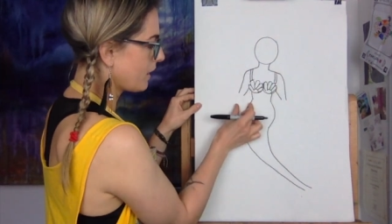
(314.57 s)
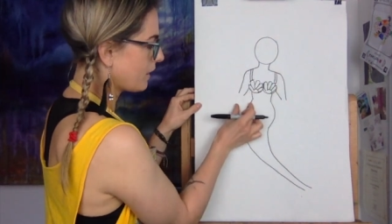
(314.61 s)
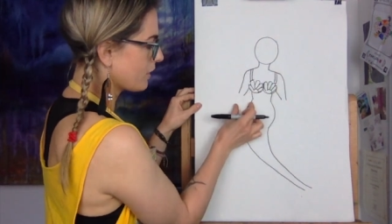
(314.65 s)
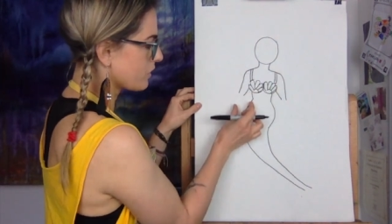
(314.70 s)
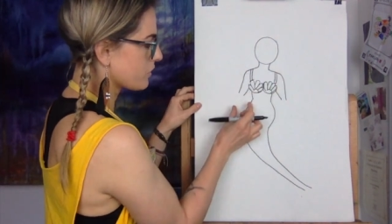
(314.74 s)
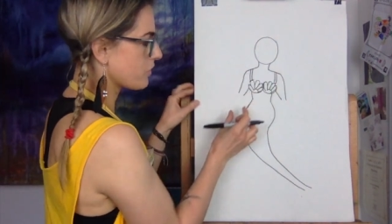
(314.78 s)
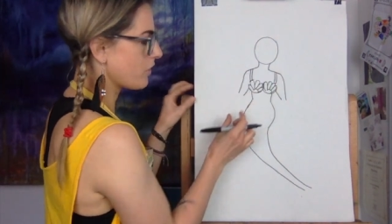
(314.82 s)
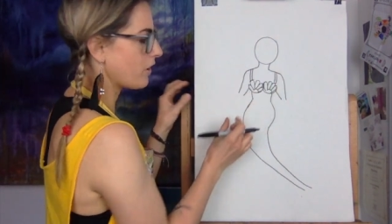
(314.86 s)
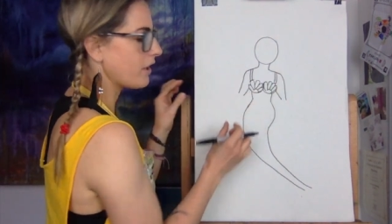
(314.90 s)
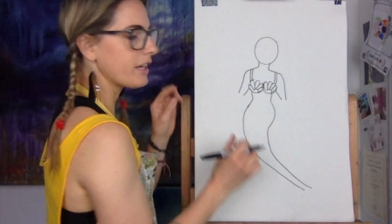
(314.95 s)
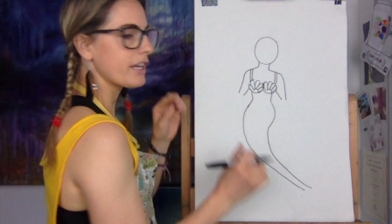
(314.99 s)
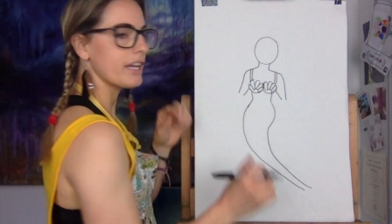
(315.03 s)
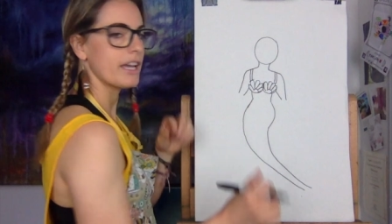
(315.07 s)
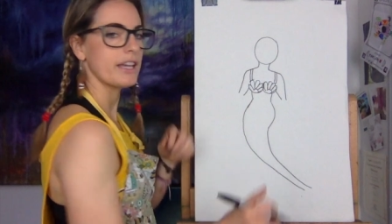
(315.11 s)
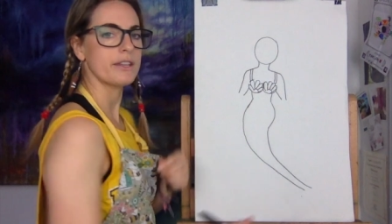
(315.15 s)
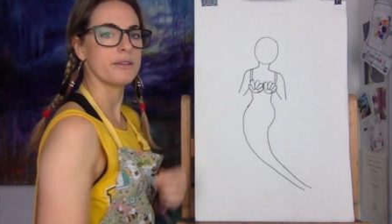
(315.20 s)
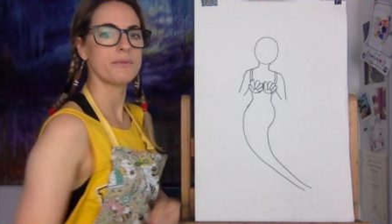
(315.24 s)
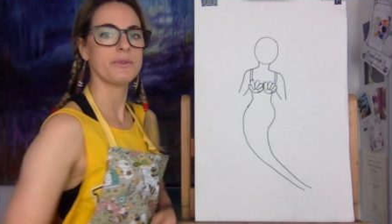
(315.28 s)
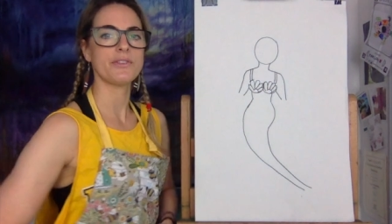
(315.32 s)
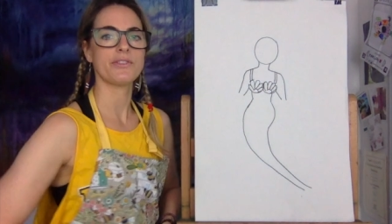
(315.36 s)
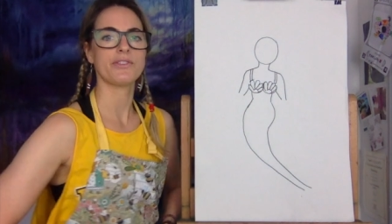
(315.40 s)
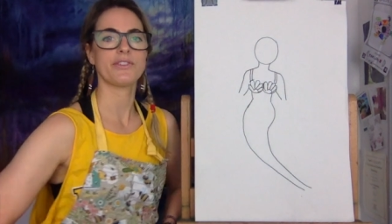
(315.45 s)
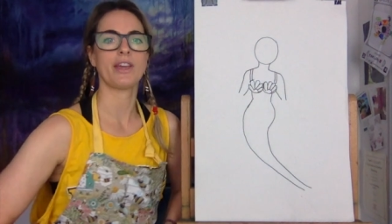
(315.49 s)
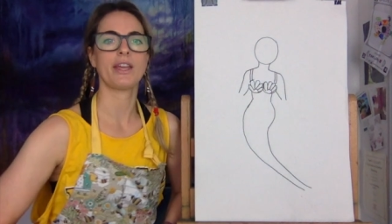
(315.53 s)
Try and get them
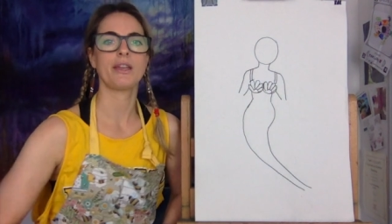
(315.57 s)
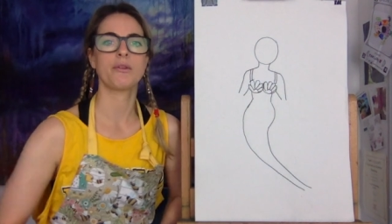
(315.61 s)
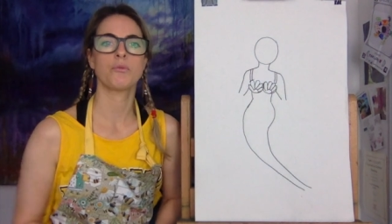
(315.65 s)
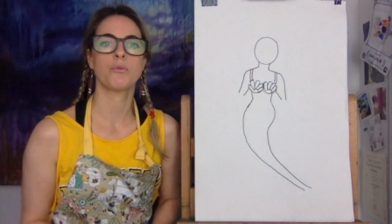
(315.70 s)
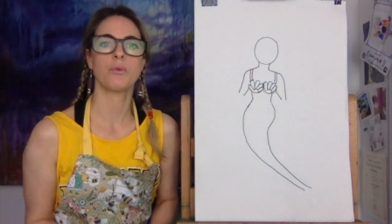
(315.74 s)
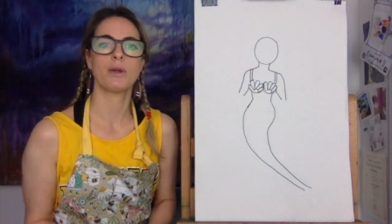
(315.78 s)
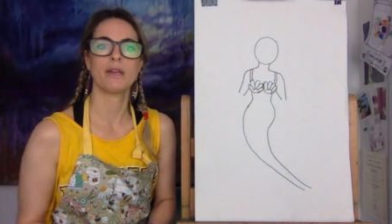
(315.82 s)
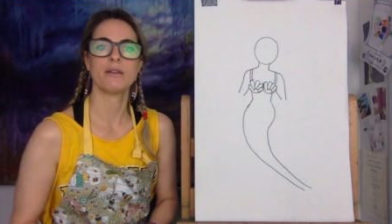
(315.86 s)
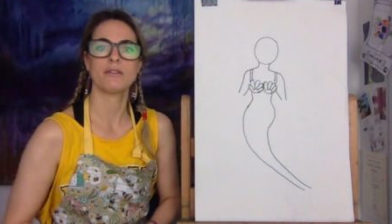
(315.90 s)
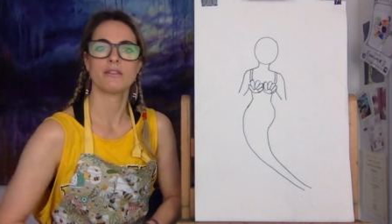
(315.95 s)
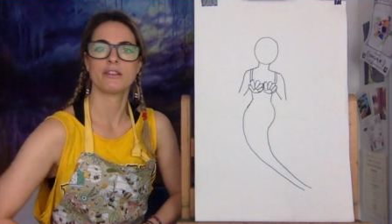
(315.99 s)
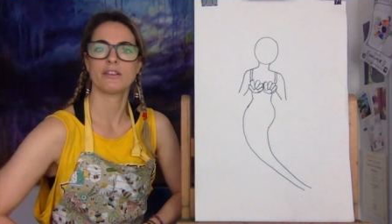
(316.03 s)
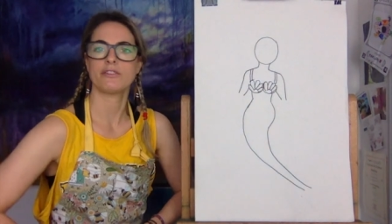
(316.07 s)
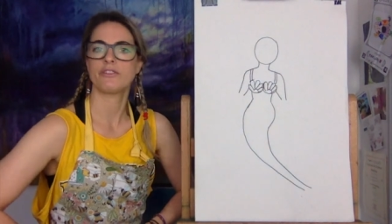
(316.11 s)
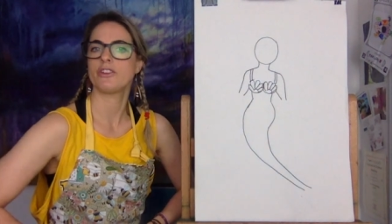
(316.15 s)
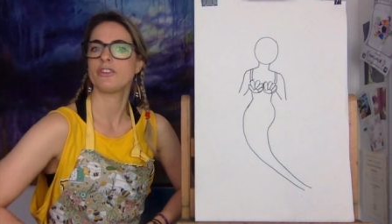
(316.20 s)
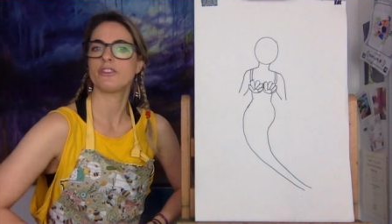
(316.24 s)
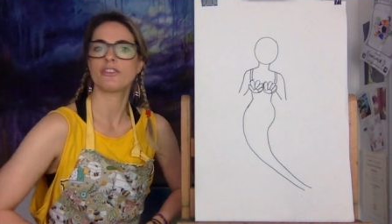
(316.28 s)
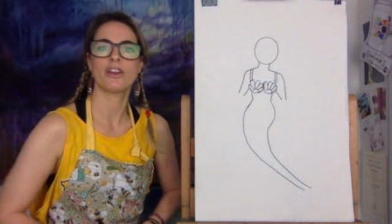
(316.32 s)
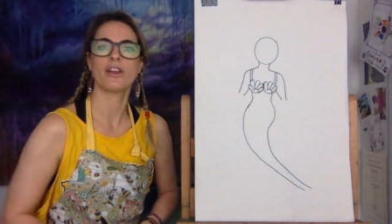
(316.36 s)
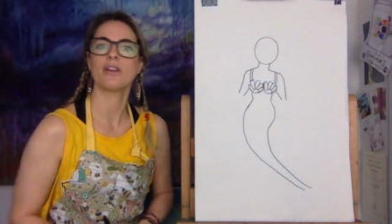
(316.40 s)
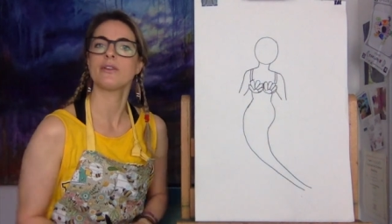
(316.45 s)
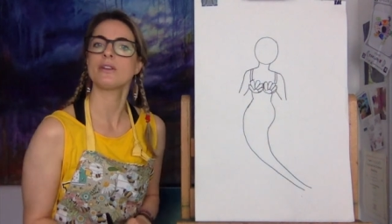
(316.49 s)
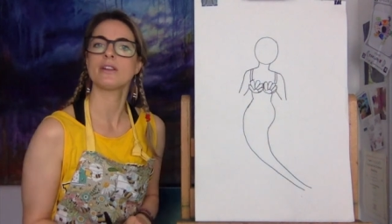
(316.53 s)
the same width. If you
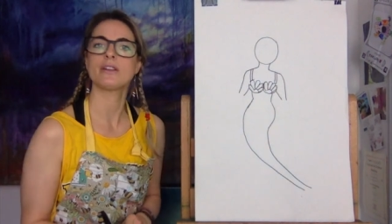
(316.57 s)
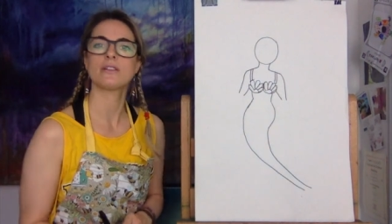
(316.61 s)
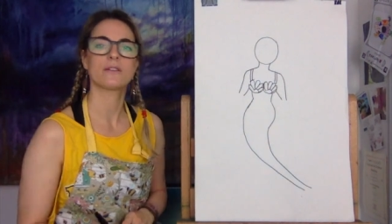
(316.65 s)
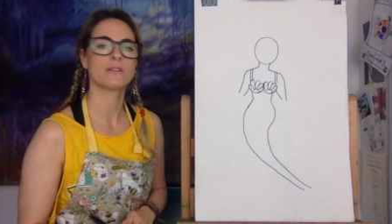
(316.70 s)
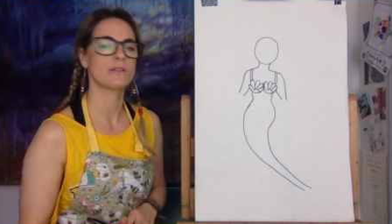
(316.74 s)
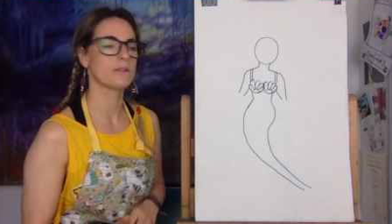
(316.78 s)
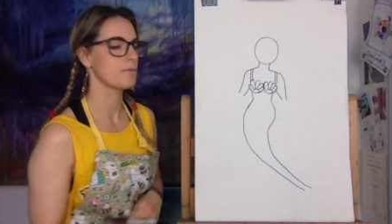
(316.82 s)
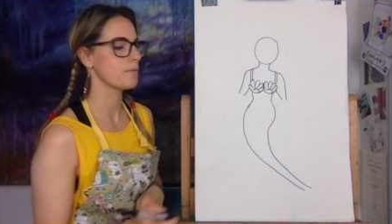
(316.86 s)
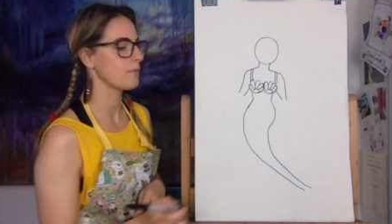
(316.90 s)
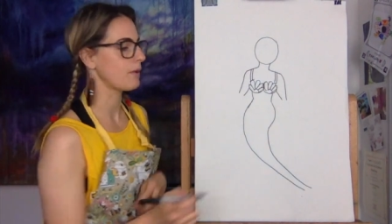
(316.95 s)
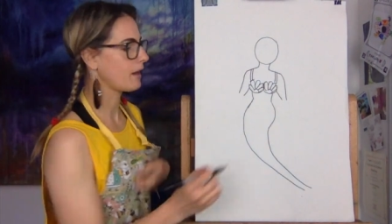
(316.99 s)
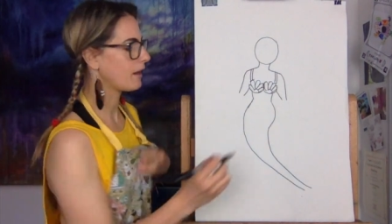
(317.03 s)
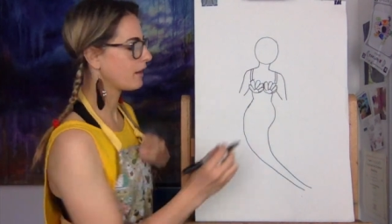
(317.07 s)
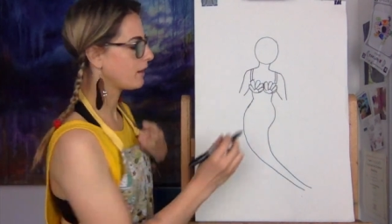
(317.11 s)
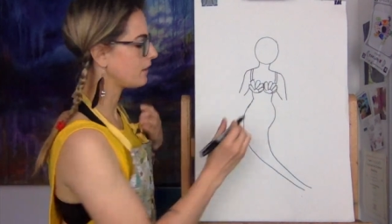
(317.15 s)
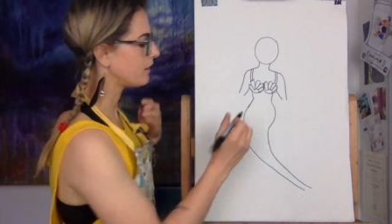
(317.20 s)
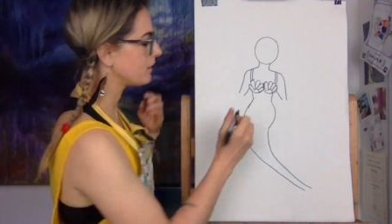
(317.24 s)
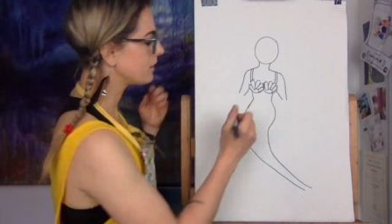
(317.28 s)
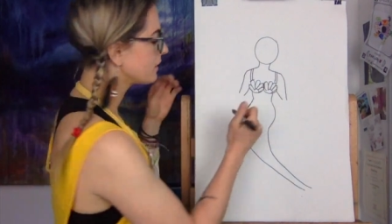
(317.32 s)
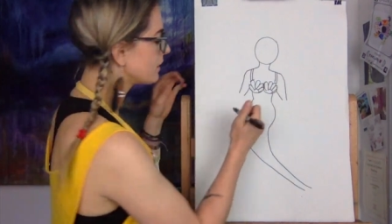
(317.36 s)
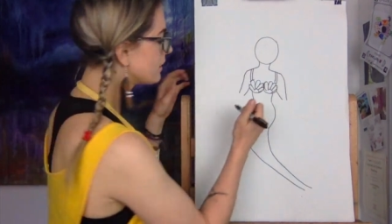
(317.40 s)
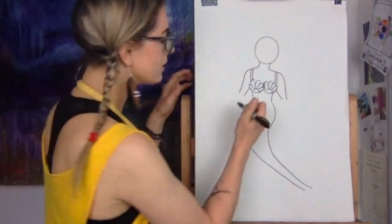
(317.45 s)
don't, it doesn't matter.